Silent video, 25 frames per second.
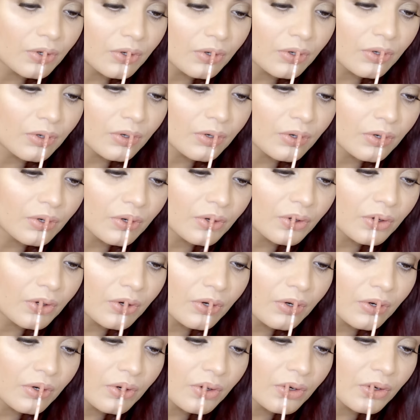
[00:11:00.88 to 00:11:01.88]
to look
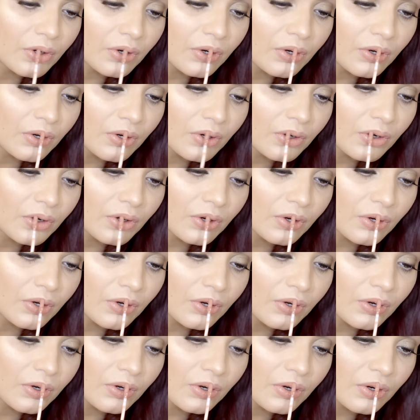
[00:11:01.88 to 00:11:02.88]
really nice during the
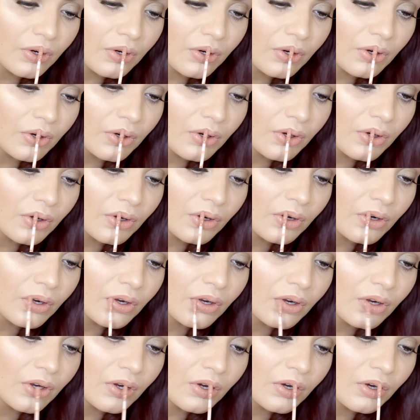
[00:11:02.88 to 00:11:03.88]
day or
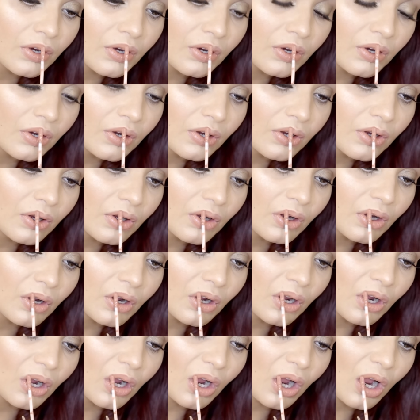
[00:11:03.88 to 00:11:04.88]
perfect for night
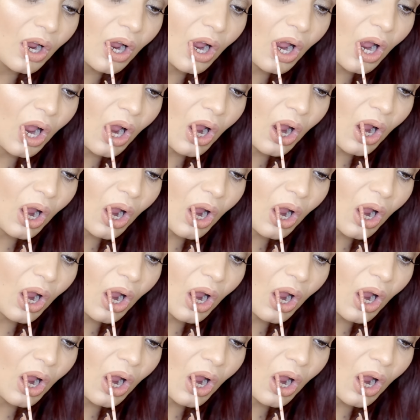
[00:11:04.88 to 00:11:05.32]
as well.